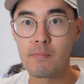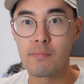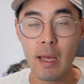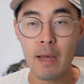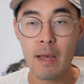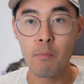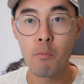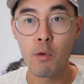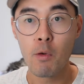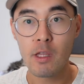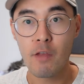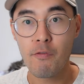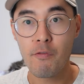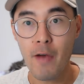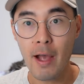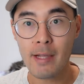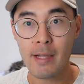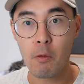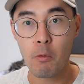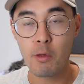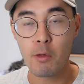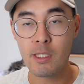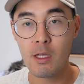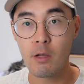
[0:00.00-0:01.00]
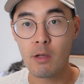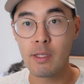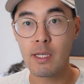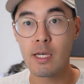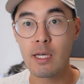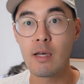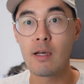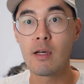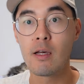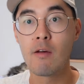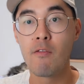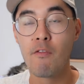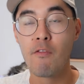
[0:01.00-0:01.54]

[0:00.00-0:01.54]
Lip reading: And with the fact that we're selling it